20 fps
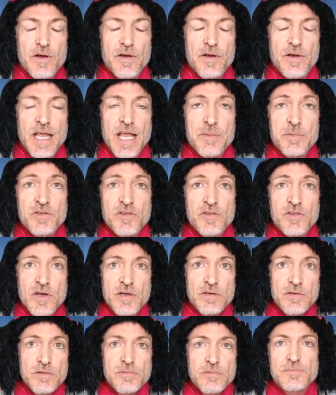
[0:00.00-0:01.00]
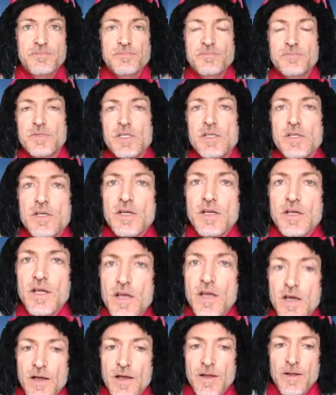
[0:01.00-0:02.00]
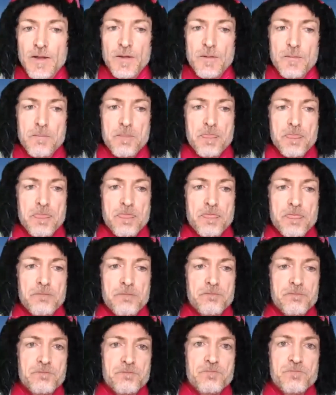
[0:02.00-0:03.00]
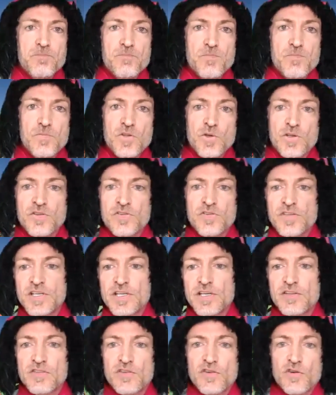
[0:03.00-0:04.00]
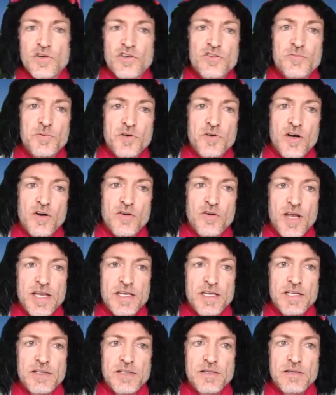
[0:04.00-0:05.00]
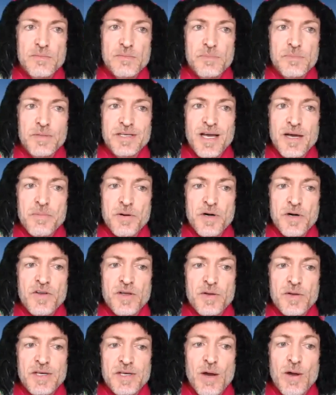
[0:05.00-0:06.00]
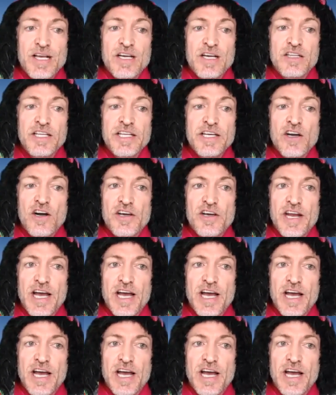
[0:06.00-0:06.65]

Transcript: Amazon. Um, you can see it's crisper already, but not perfect. Now I click on,